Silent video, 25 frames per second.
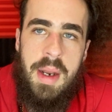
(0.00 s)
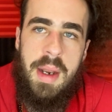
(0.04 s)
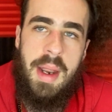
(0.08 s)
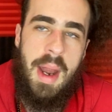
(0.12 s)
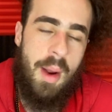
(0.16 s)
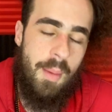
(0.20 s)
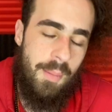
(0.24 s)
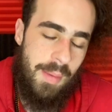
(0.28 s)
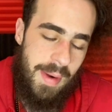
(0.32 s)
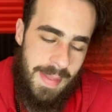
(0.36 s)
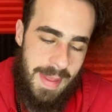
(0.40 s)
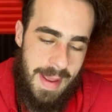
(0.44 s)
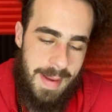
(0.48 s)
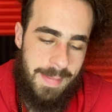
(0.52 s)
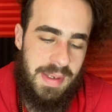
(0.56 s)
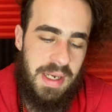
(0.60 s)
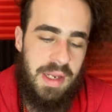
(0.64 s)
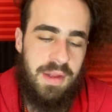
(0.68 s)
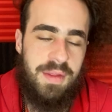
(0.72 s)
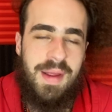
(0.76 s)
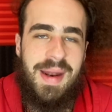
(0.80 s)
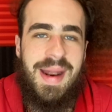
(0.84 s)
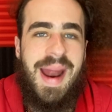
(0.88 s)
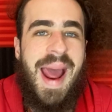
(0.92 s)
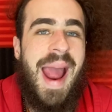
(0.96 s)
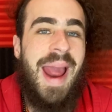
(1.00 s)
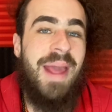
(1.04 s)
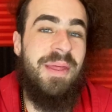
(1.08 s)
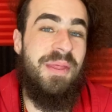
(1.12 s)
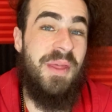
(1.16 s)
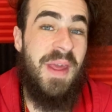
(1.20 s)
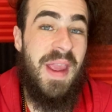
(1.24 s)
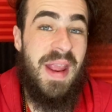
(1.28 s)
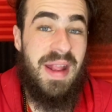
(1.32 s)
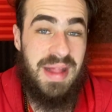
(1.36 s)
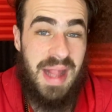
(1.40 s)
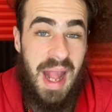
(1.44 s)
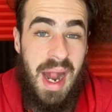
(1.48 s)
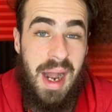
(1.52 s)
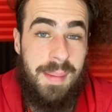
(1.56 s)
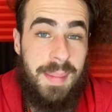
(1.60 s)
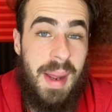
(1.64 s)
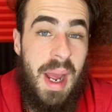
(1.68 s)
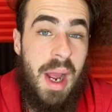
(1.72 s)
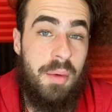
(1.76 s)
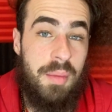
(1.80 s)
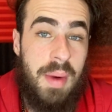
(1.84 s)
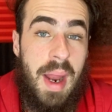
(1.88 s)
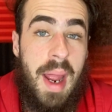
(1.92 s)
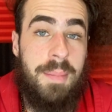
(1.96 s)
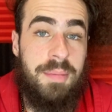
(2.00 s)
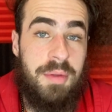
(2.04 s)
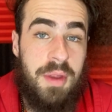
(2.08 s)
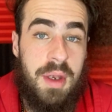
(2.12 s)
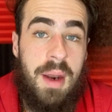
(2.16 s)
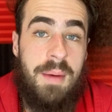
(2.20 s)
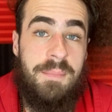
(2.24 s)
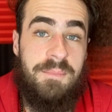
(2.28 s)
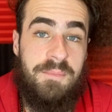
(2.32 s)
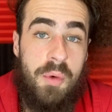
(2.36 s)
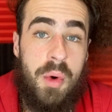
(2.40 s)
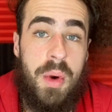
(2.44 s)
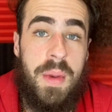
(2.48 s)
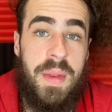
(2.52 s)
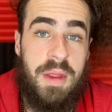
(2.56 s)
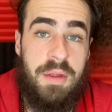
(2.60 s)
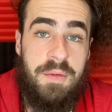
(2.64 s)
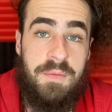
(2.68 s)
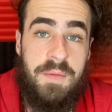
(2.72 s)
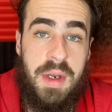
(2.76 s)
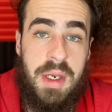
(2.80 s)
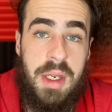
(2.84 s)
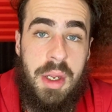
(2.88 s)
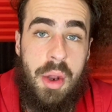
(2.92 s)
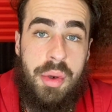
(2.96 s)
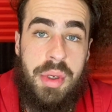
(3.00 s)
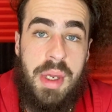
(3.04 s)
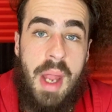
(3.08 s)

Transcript: Now, with that being said, I think that about wraps it up for this video.